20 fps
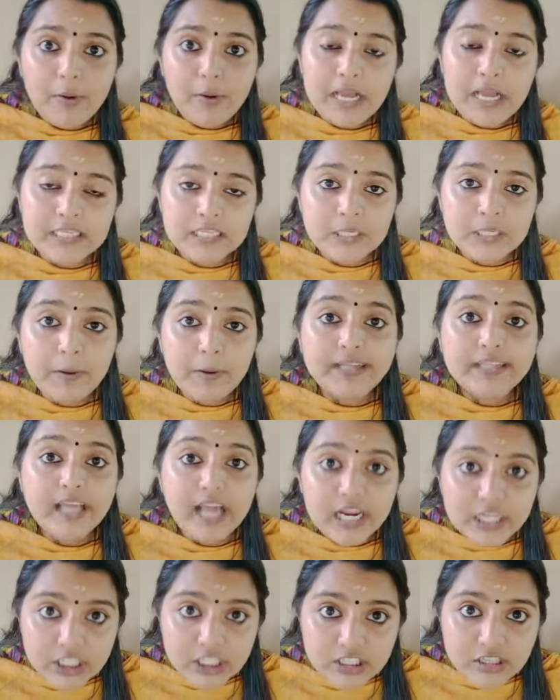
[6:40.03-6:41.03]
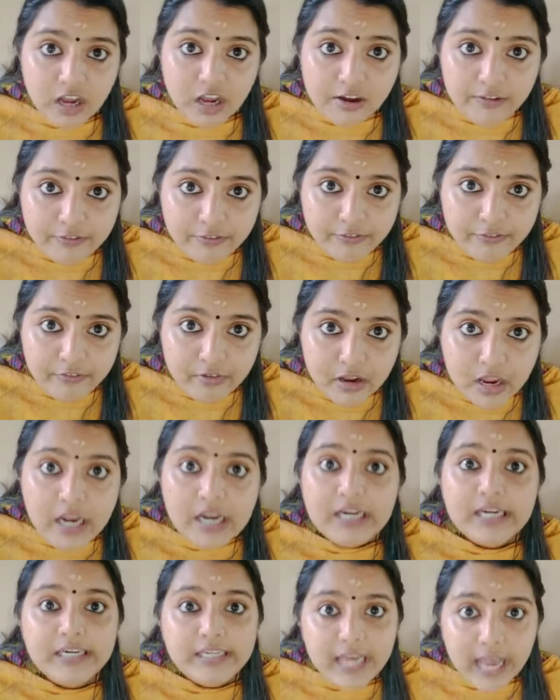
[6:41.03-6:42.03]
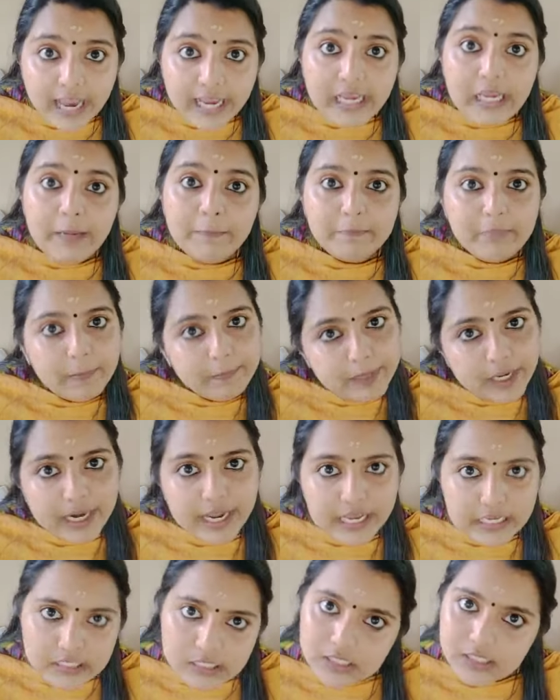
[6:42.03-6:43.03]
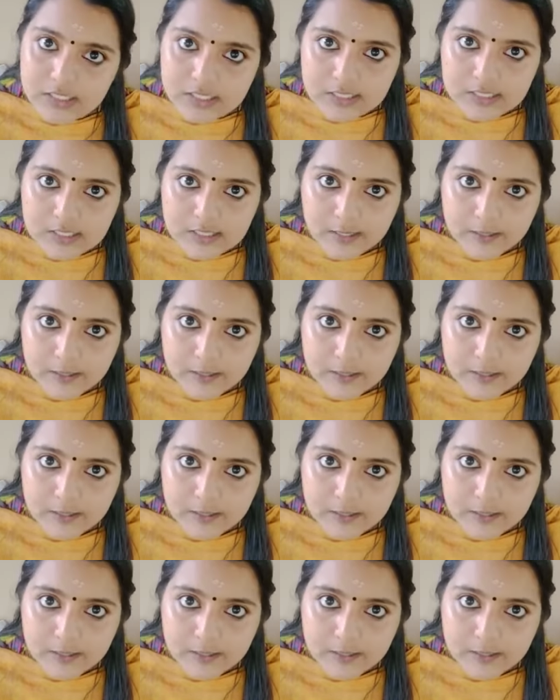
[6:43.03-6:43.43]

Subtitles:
acid by the action of dipeptidases.